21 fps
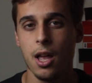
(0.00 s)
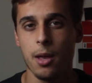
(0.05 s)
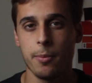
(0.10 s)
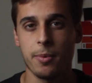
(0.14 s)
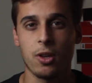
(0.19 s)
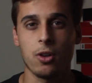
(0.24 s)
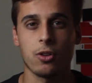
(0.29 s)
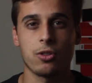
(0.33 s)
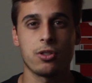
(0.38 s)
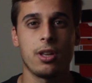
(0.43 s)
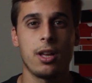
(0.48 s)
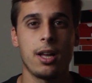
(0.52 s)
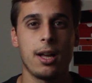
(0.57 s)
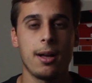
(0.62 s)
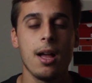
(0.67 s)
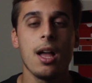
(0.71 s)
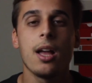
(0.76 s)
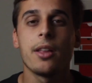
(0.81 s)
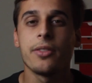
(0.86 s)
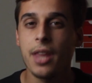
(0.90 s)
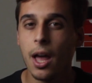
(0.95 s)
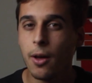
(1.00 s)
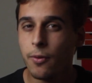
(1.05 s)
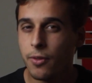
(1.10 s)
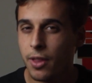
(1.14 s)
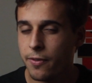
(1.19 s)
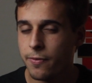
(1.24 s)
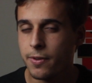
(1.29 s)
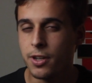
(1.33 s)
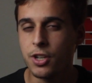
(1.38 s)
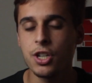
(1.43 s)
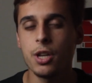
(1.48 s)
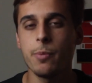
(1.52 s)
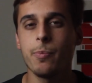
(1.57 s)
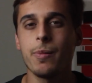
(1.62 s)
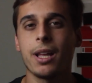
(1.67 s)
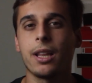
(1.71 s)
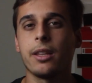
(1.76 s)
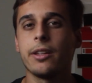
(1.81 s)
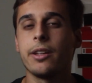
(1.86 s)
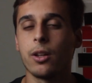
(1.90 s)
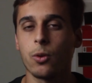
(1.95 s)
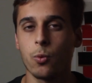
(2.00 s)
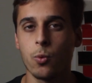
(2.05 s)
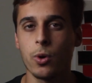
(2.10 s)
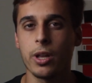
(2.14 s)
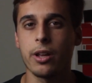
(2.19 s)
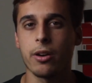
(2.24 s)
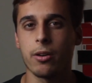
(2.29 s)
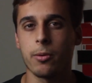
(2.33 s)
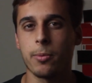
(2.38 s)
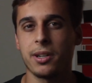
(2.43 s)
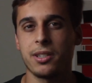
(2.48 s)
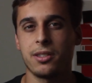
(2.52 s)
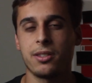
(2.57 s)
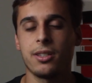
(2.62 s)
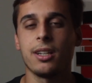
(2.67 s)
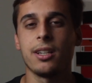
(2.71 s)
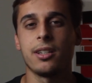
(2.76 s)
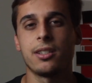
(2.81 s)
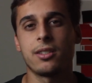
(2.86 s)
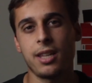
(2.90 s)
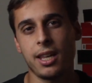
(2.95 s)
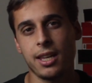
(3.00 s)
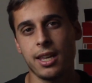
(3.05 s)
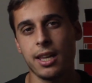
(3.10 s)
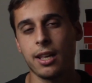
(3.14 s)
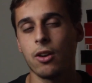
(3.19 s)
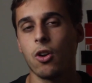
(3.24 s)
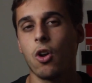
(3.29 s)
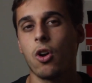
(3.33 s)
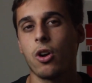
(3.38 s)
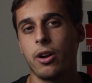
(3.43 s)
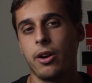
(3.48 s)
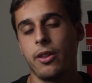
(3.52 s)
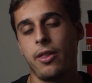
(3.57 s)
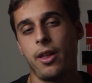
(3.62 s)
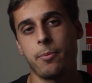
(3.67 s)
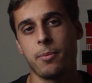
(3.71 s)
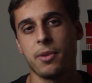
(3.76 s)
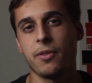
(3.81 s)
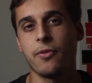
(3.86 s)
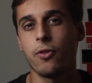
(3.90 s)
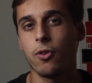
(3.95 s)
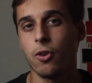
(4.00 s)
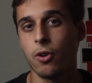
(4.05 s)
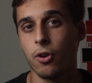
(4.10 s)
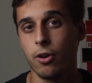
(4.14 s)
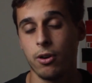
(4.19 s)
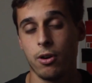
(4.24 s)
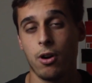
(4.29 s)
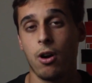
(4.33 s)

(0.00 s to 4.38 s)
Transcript: because now they've been shipping a little quicker, but still it's taking longer than before,